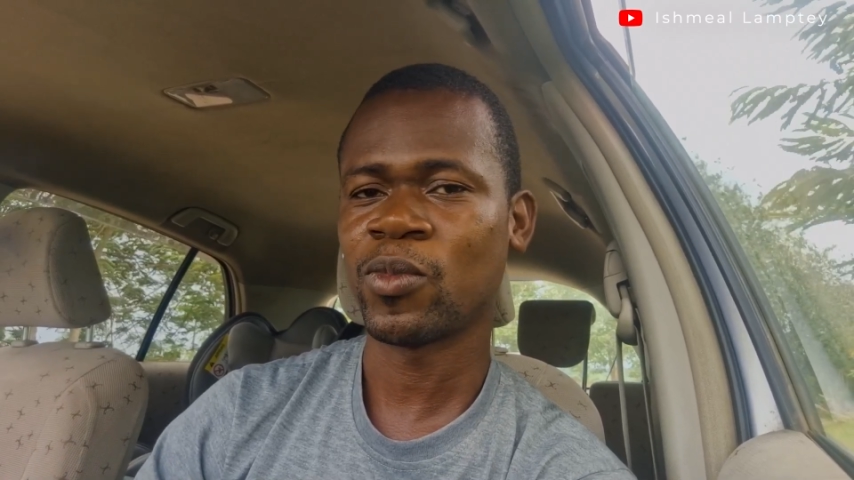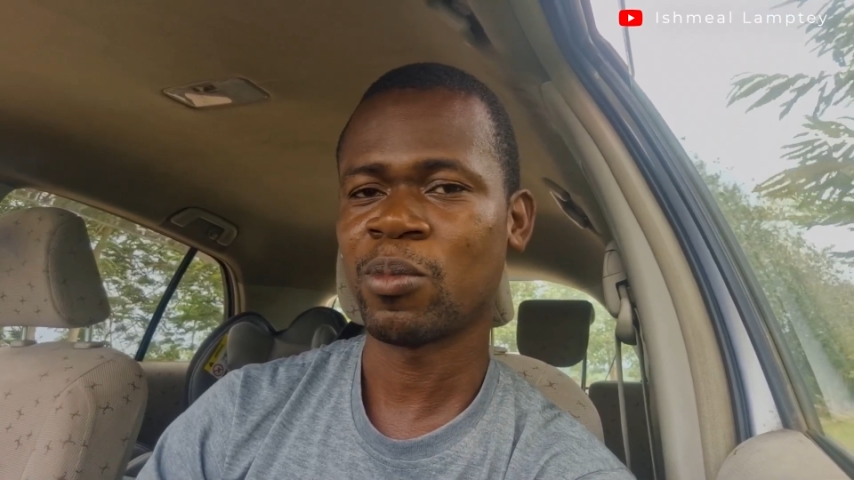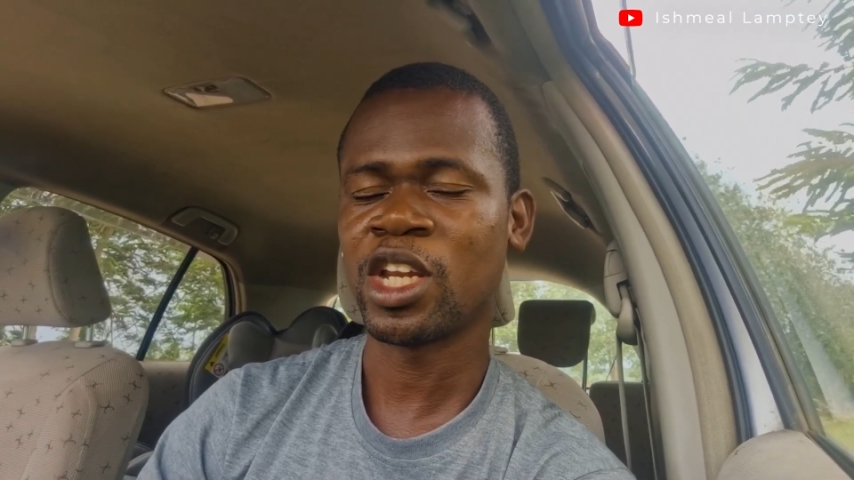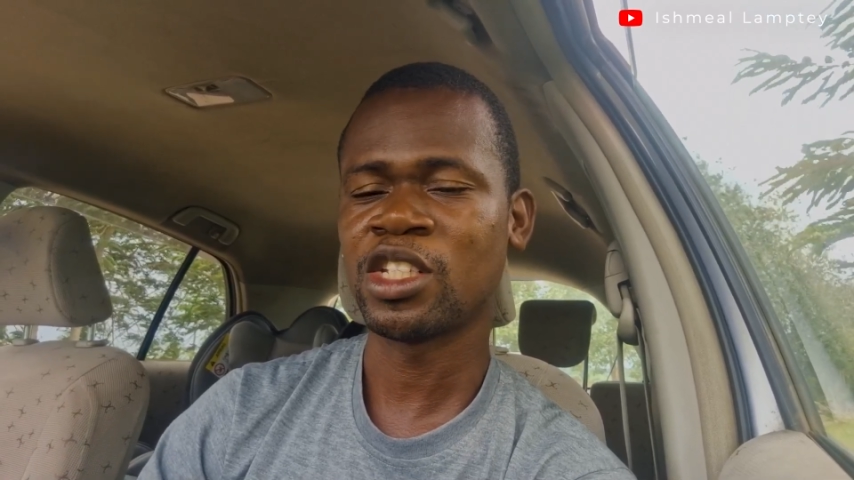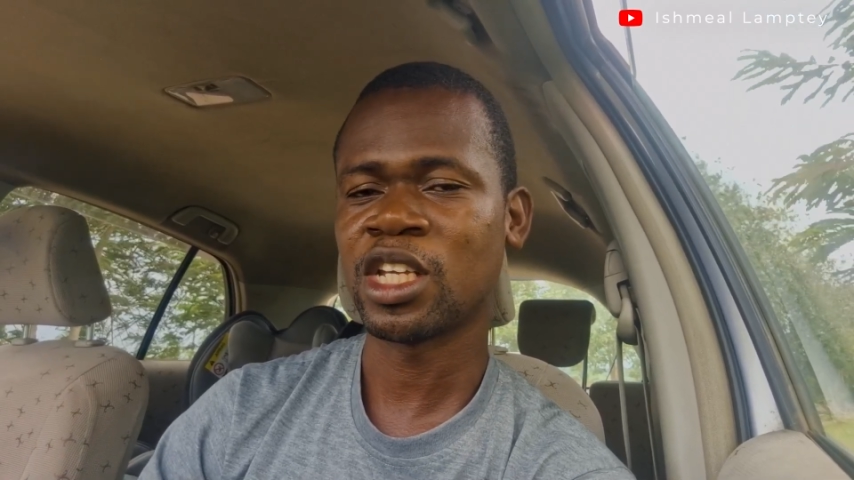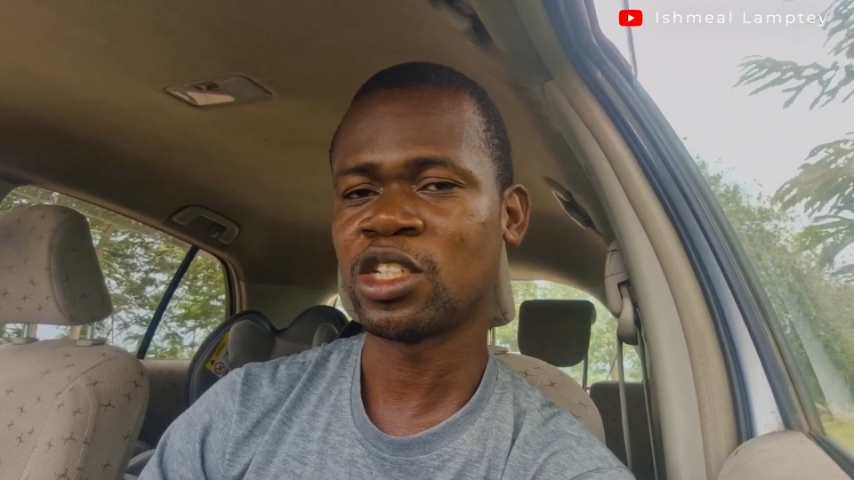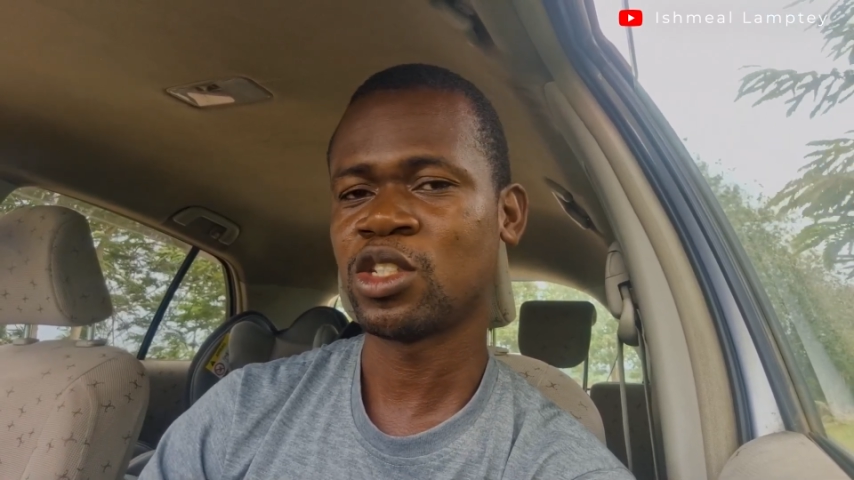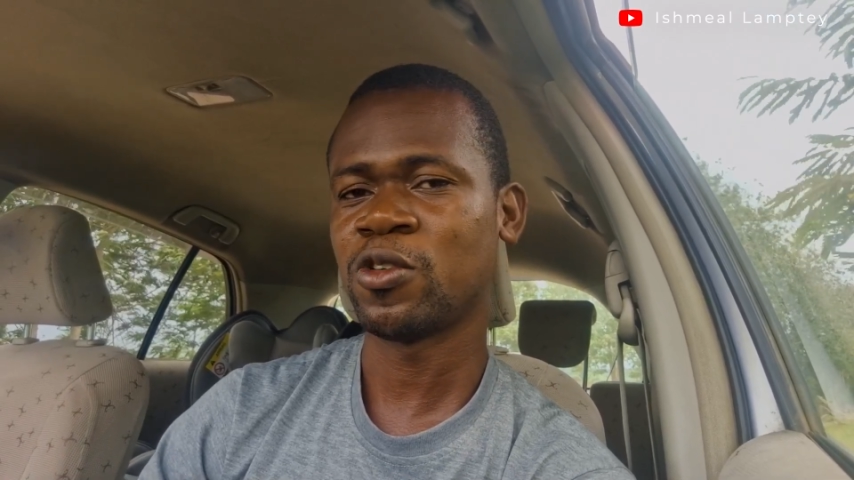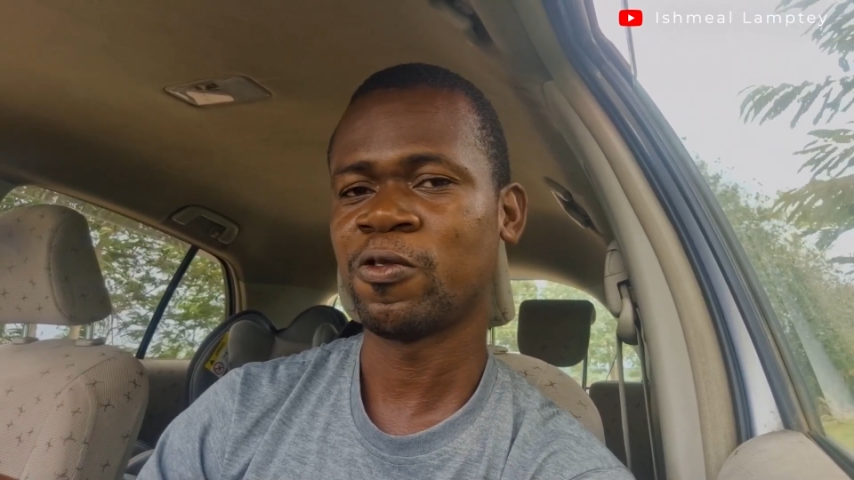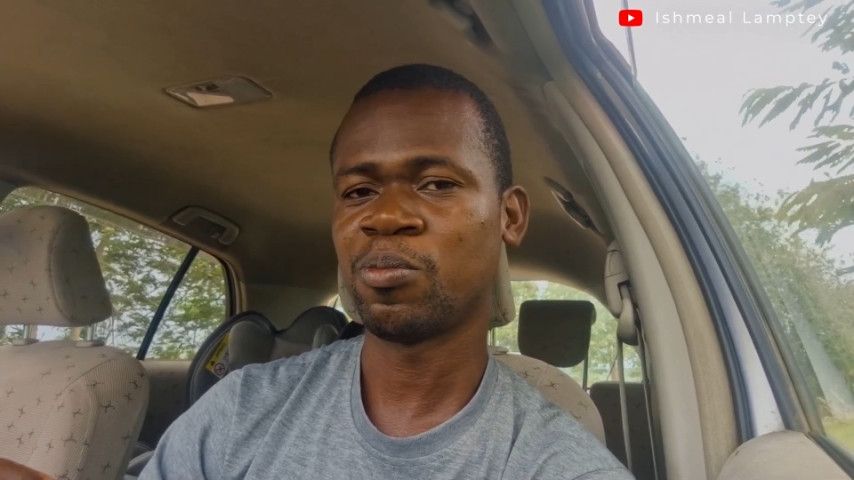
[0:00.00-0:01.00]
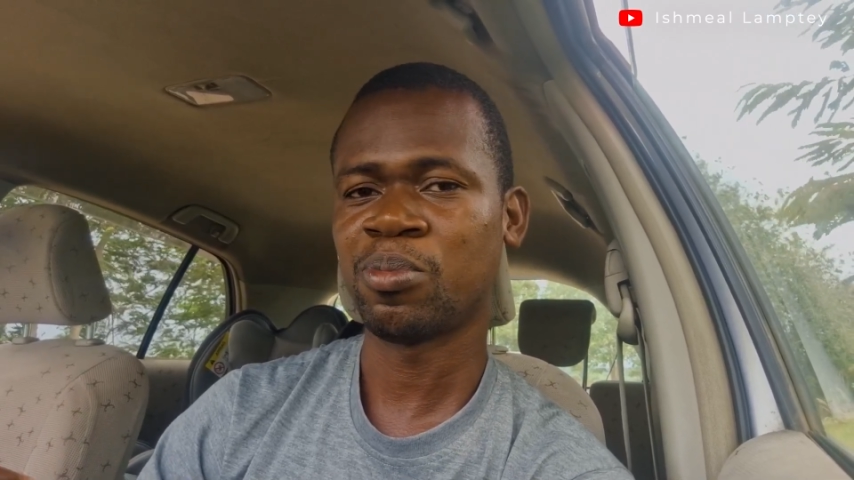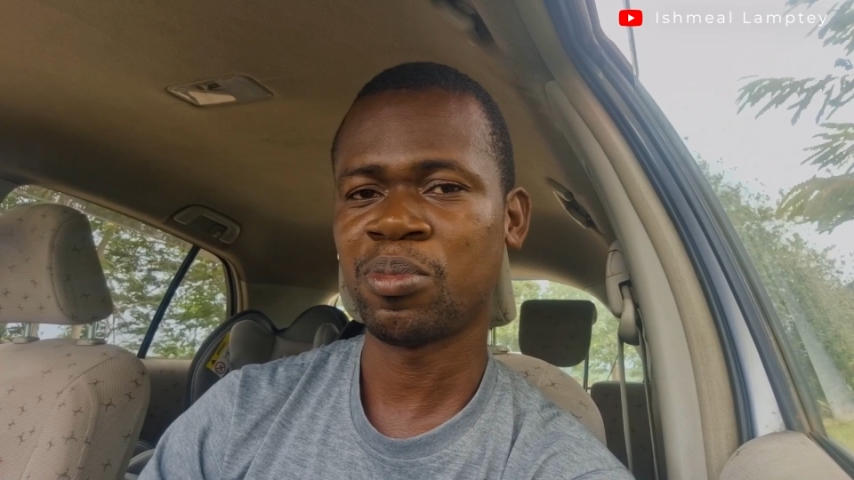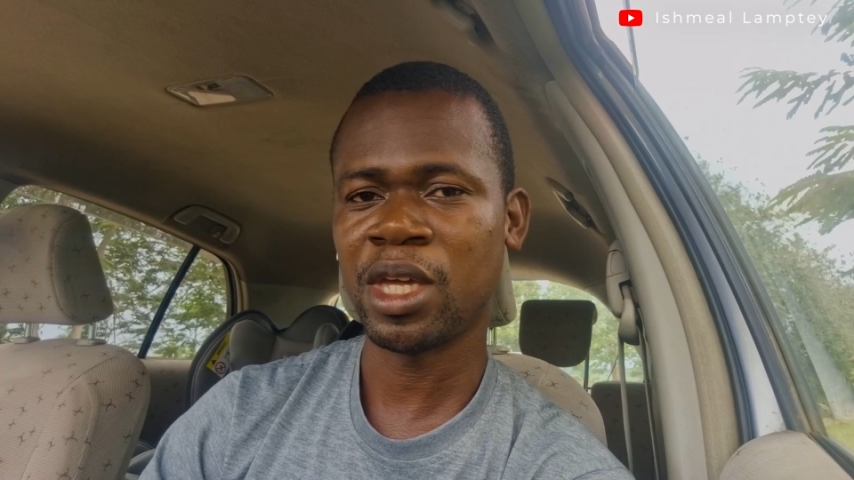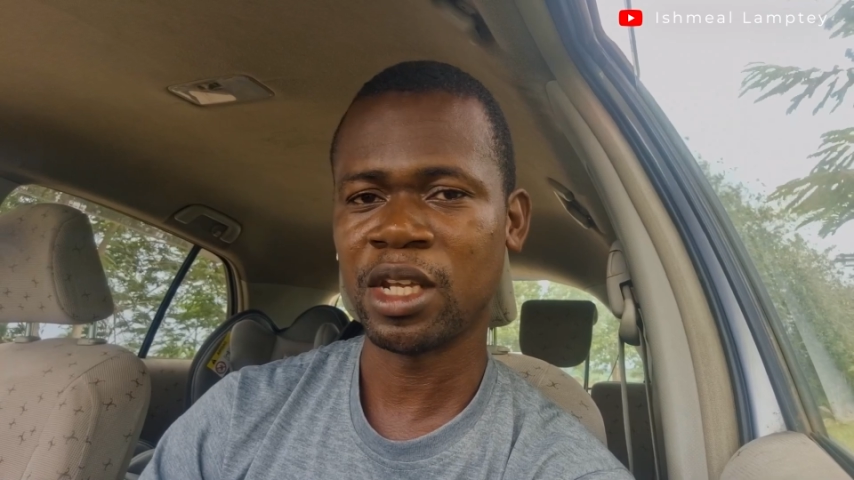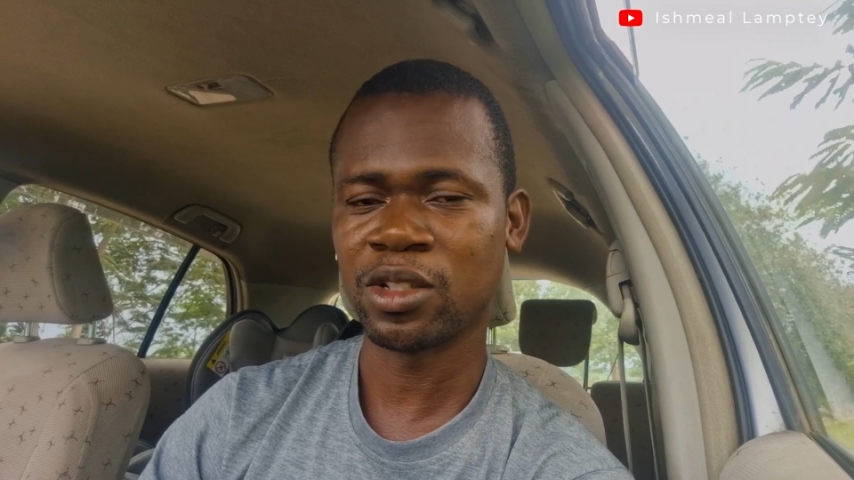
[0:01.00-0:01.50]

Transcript: monies that you've paid.